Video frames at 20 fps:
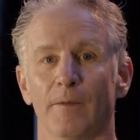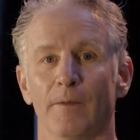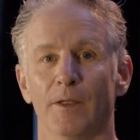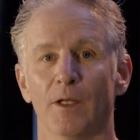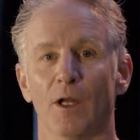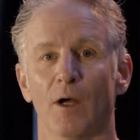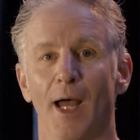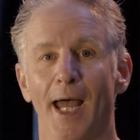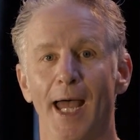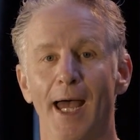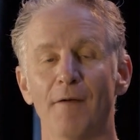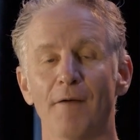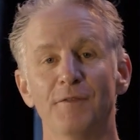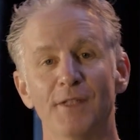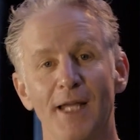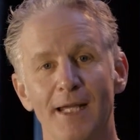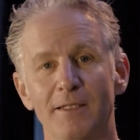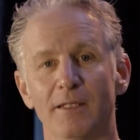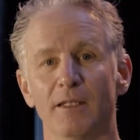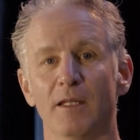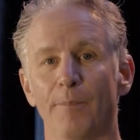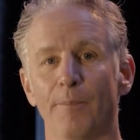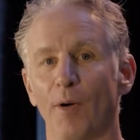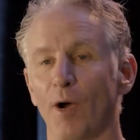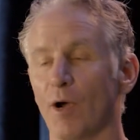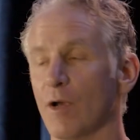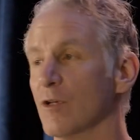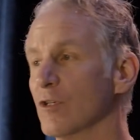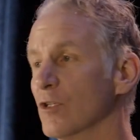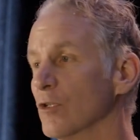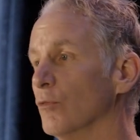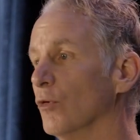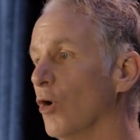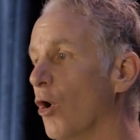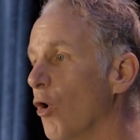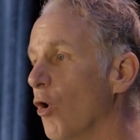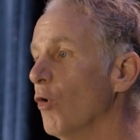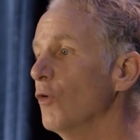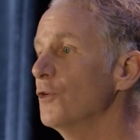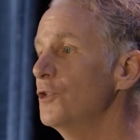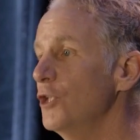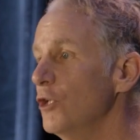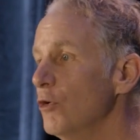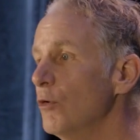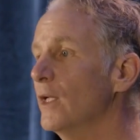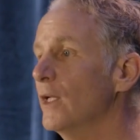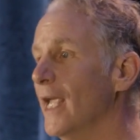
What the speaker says: Have destiny partners that will hold you